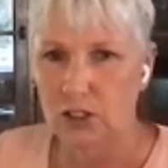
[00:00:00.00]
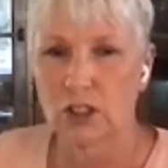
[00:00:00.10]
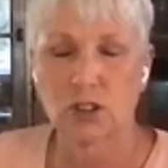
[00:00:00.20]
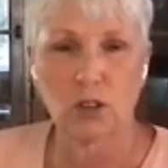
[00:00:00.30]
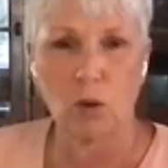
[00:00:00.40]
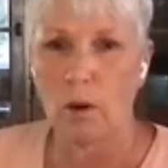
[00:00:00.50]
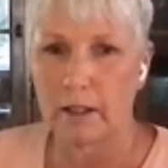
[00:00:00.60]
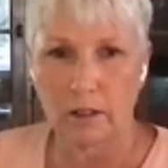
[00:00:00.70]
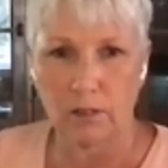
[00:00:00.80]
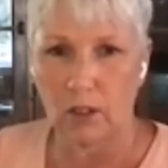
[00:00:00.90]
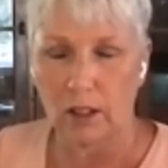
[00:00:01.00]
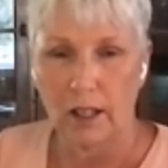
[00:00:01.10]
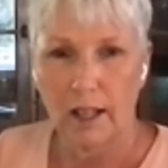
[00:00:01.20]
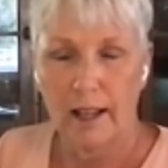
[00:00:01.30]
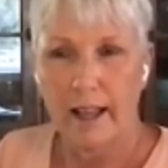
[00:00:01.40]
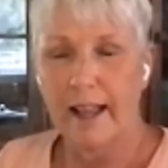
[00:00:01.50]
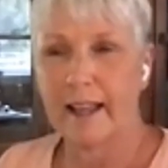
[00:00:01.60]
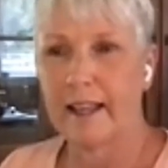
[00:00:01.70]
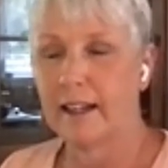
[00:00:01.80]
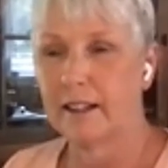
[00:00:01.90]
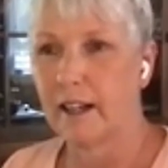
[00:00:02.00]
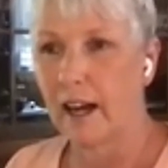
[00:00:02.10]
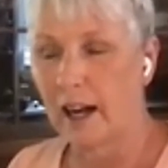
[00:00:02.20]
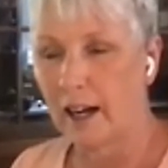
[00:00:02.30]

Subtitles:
just so wonderful. And